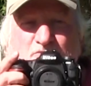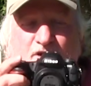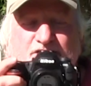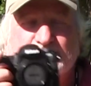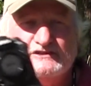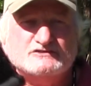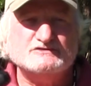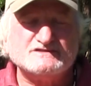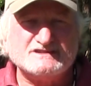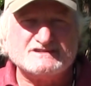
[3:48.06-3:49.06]
but you can
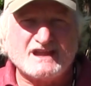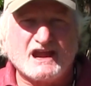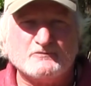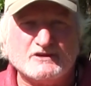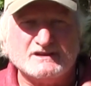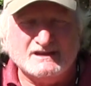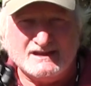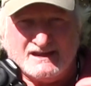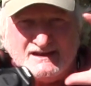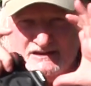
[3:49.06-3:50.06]
use this camera
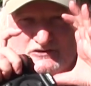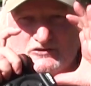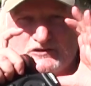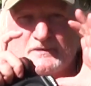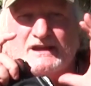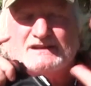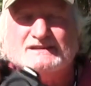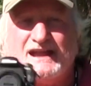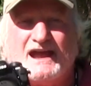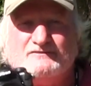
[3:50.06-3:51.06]
and it'll
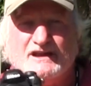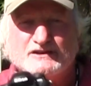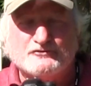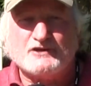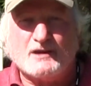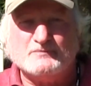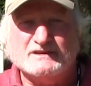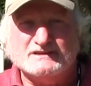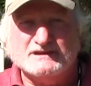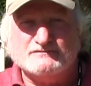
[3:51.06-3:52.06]
automatically have that crop
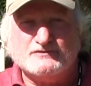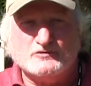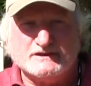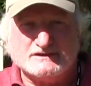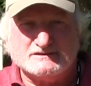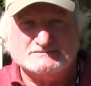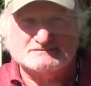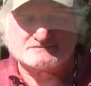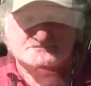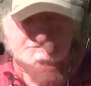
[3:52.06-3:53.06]
in there for you.
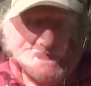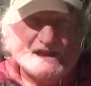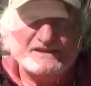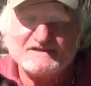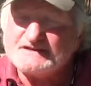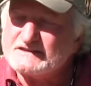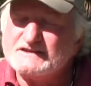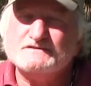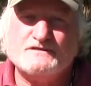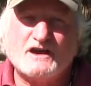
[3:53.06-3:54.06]
And this is a
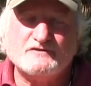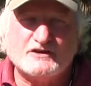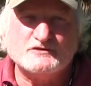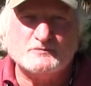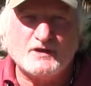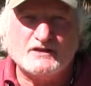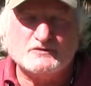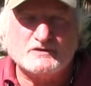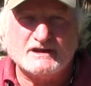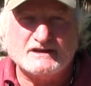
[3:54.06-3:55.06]
D500, by the
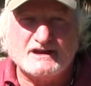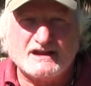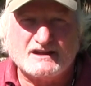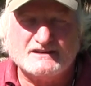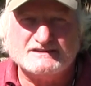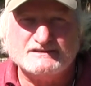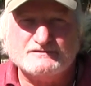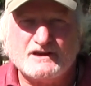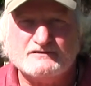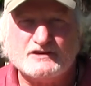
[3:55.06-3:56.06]
way, a Nikon
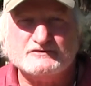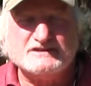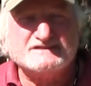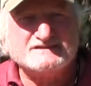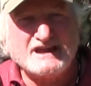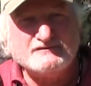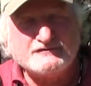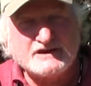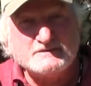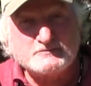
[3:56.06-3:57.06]
D500. It's 10
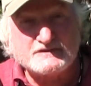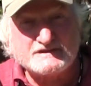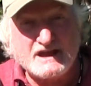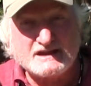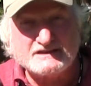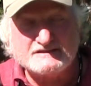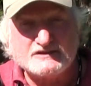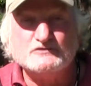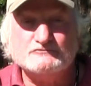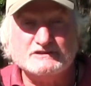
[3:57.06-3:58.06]
frames per second,
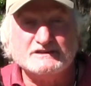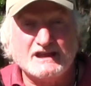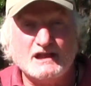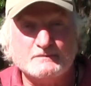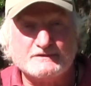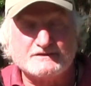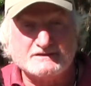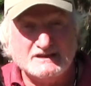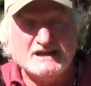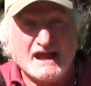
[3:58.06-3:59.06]
so it really helps.
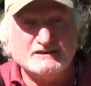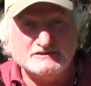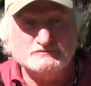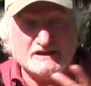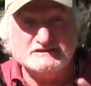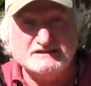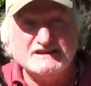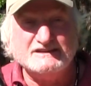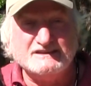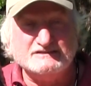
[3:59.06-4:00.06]
And you and you need